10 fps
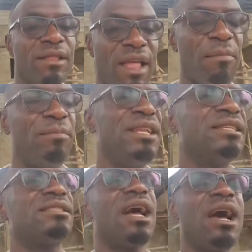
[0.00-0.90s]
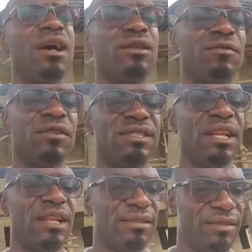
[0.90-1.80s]
Now place that house for
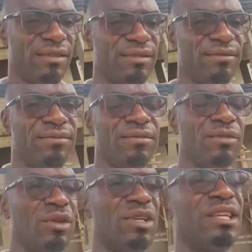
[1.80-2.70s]
sale and see. You're